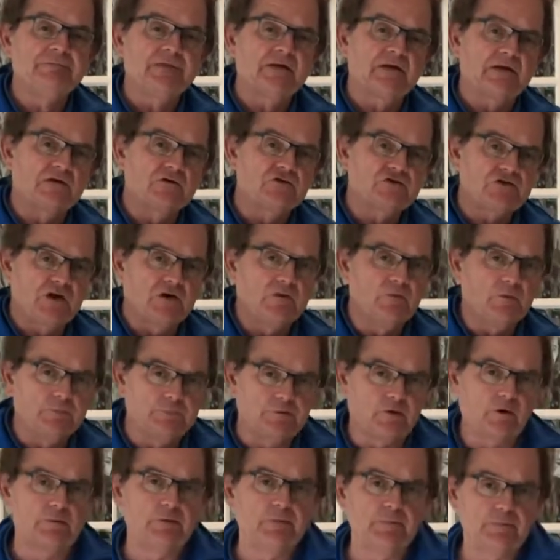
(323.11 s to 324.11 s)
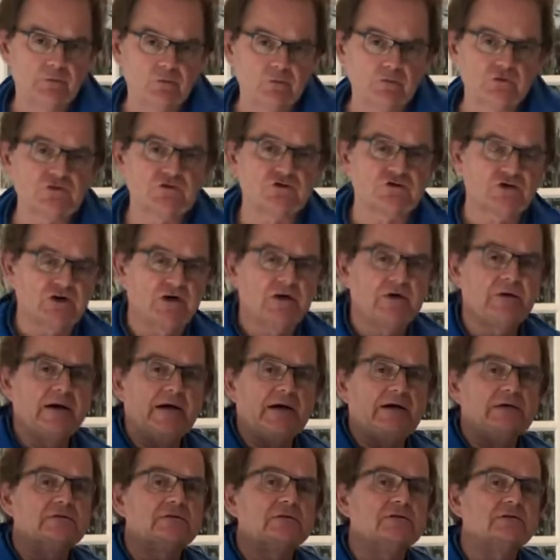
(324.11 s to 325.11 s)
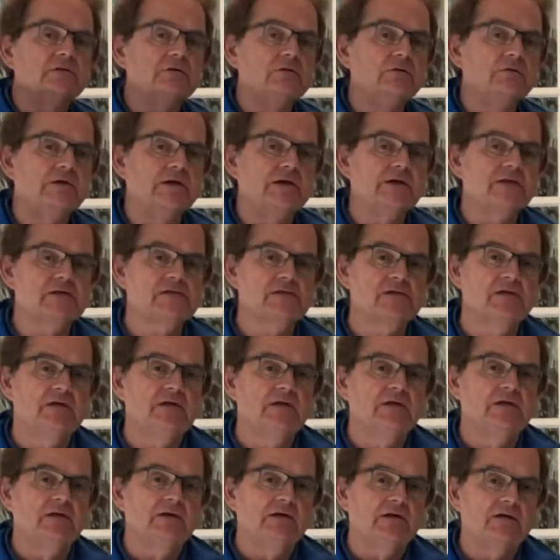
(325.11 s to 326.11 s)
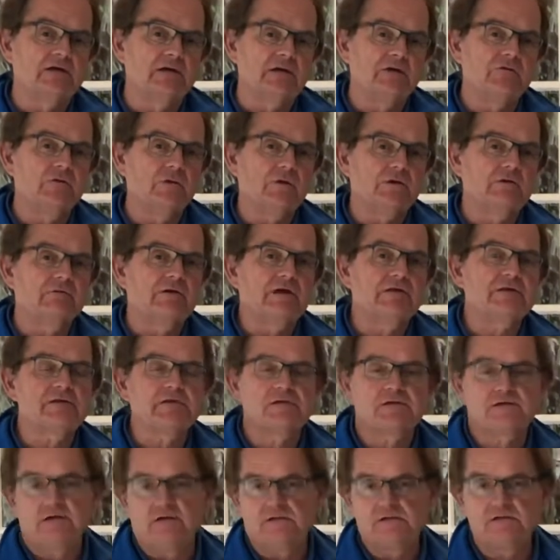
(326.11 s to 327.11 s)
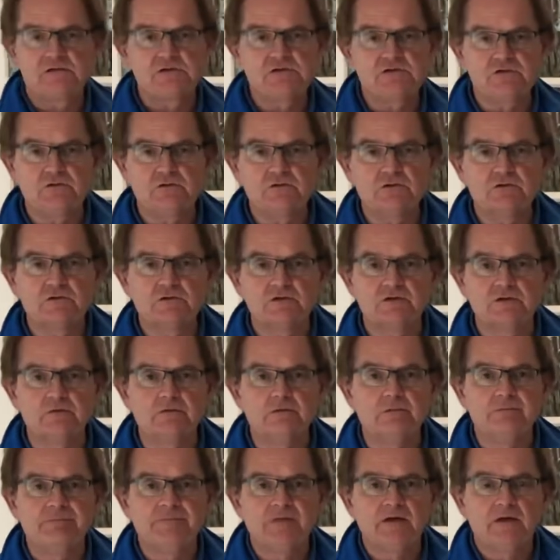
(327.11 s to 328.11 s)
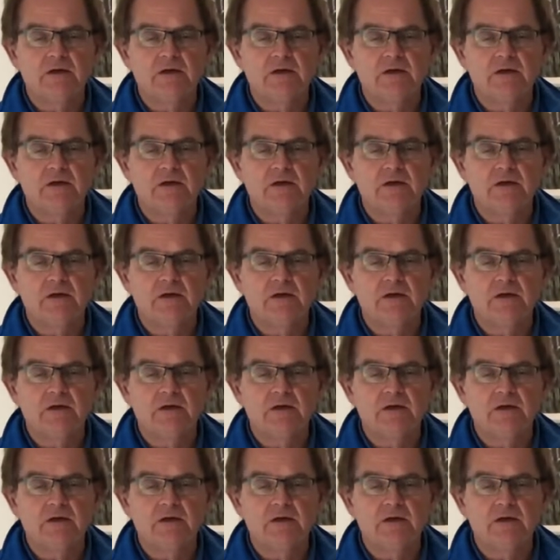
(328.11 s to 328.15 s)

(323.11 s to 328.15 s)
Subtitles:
And I'll show you with proper balls and show you how to do this and give you other exercises you can do.